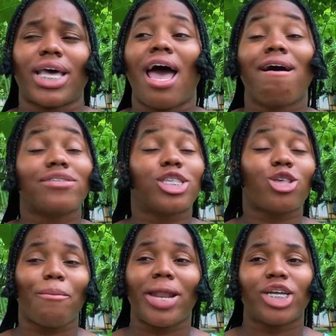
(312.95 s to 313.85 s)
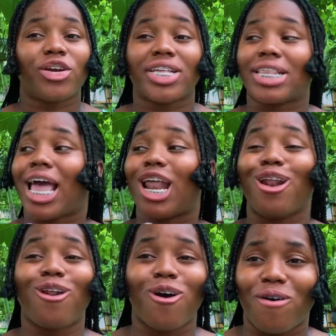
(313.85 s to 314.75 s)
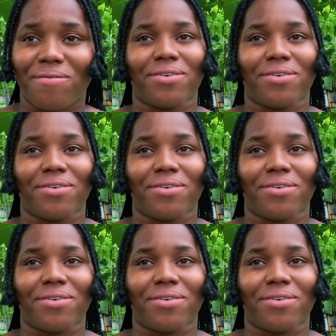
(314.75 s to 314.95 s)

I have some lecturers that I love.